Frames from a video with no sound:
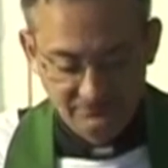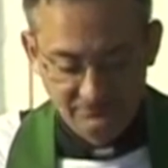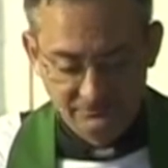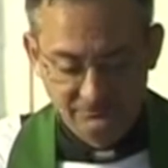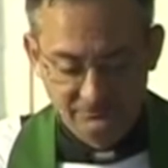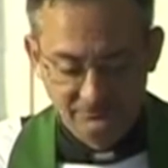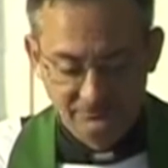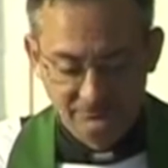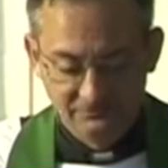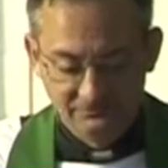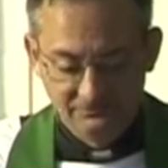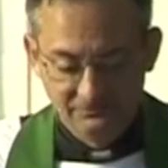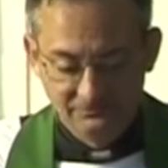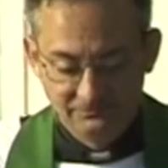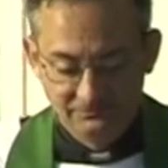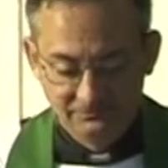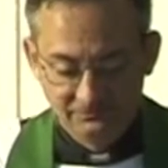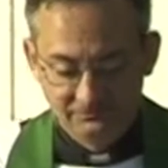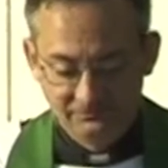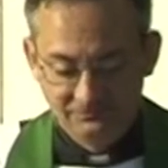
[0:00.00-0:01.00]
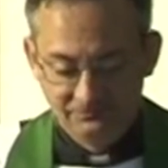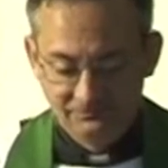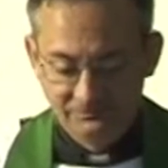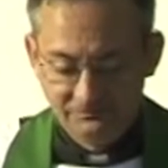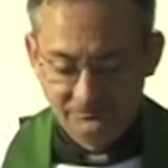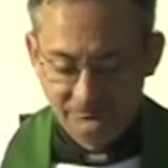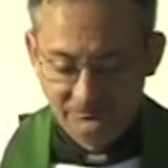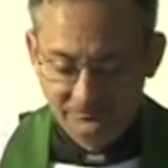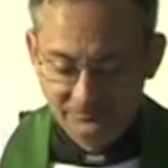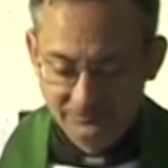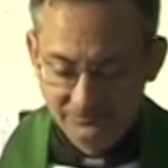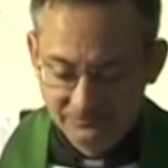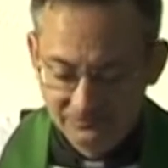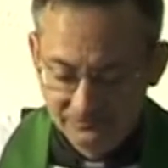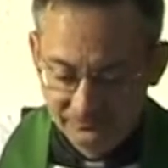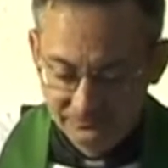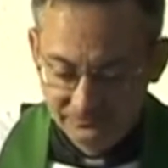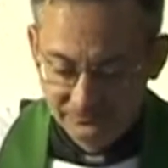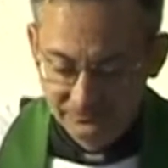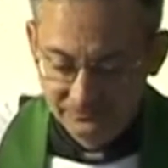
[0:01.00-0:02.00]

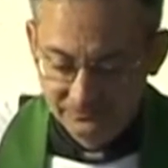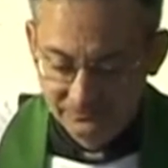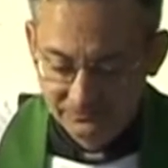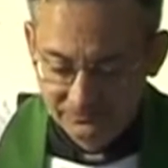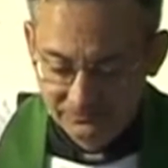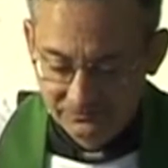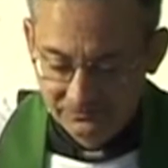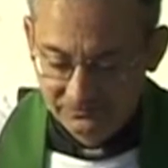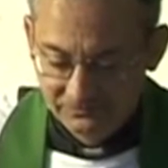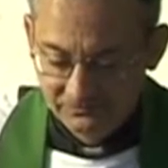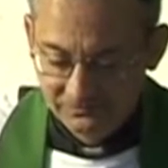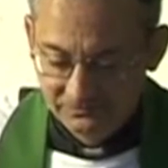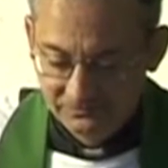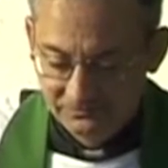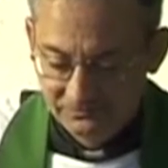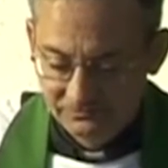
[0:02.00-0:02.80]
[no speech]